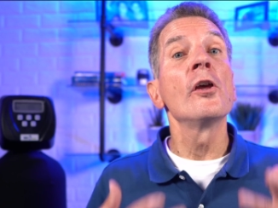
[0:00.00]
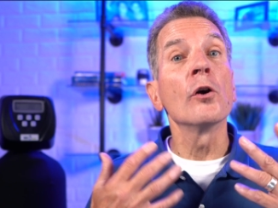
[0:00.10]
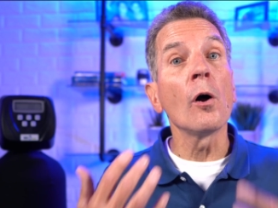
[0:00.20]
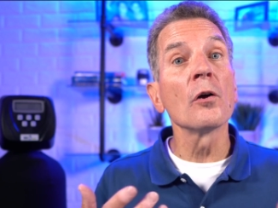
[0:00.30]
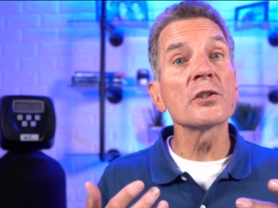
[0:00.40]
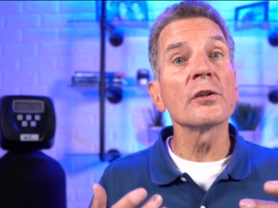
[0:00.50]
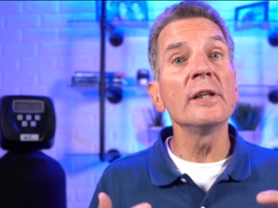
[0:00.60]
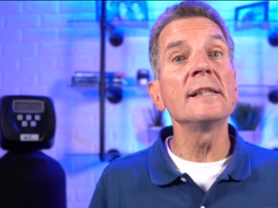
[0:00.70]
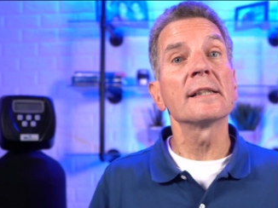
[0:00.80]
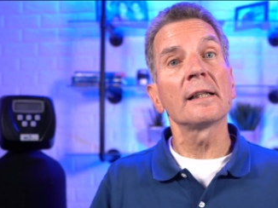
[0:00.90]
you also
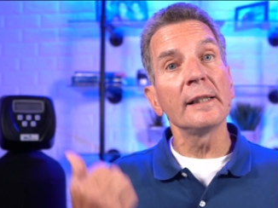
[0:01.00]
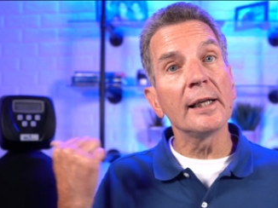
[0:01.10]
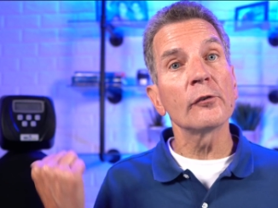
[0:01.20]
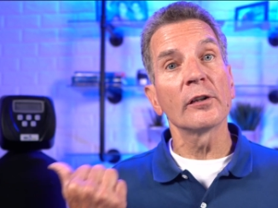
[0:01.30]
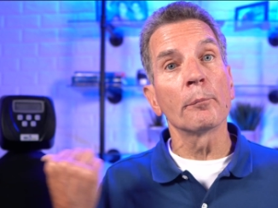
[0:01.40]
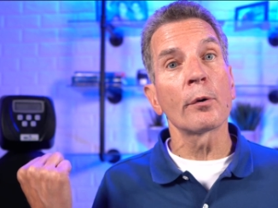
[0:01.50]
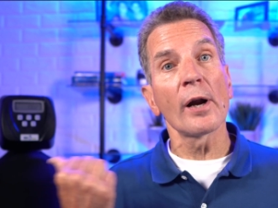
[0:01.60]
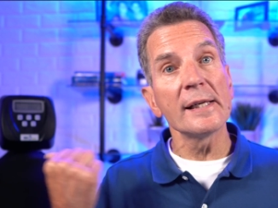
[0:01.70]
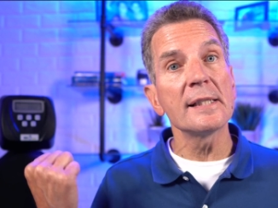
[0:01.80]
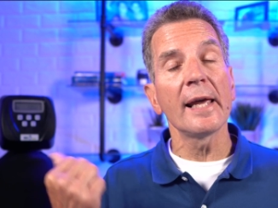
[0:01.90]
need to clean out the
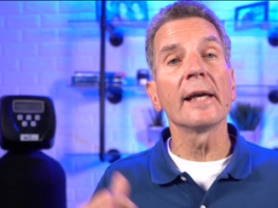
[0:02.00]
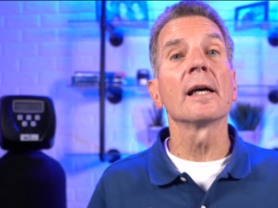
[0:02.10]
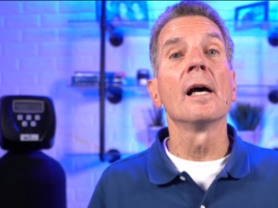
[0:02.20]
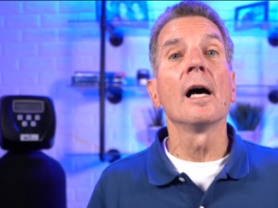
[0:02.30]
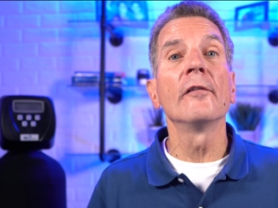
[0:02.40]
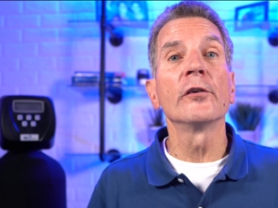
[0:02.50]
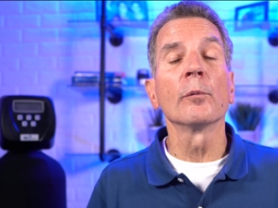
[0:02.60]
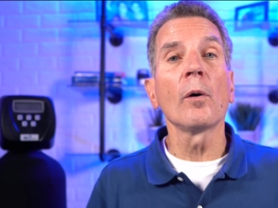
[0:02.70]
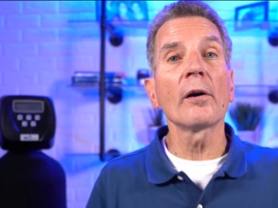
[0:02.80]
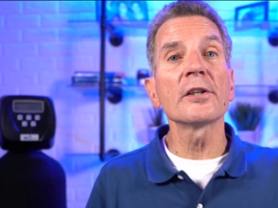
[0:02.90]
brine tank of your
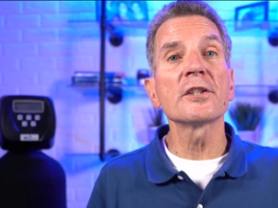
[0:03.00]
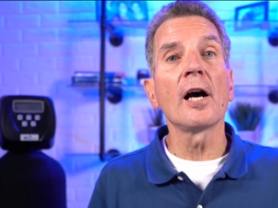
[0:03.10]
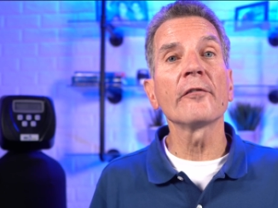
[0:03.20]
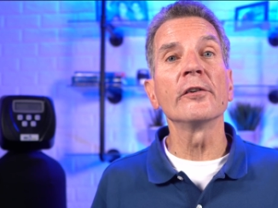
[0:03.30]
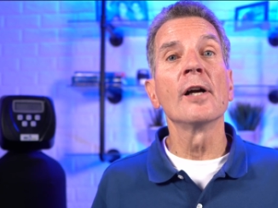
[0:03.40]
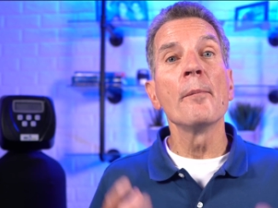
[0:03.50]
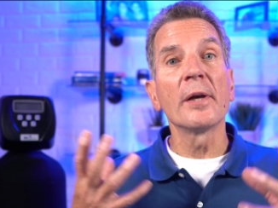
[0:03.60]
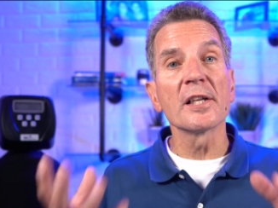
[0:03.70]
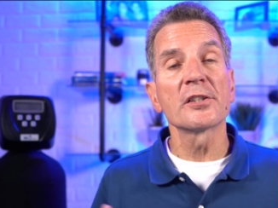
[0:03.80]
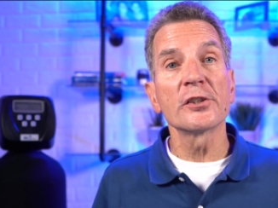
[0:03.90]
water softener
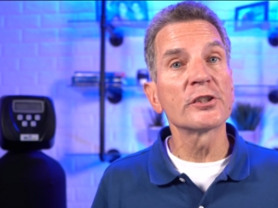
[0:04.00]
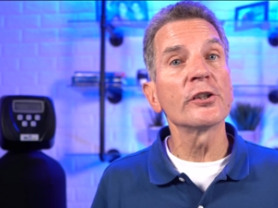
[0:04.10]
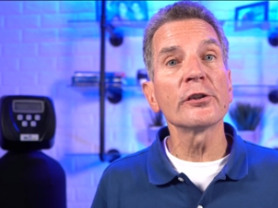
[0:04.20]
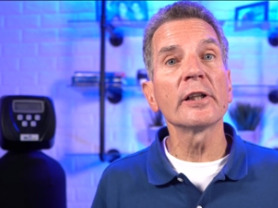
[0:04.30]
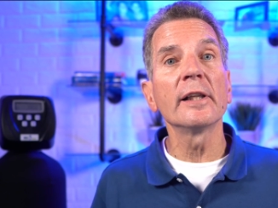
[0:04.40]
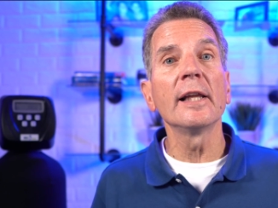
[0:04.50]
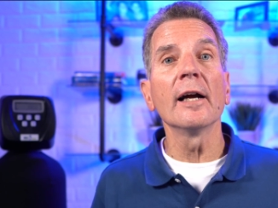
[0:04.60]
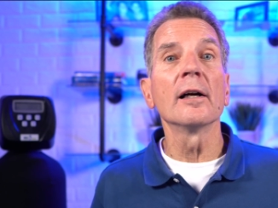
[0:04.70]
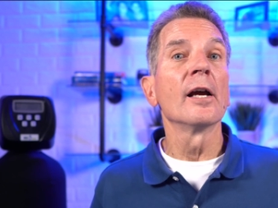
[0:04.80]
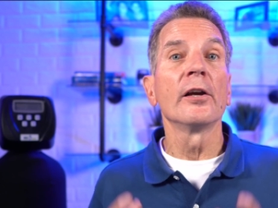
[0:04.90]
because there's dirt in there.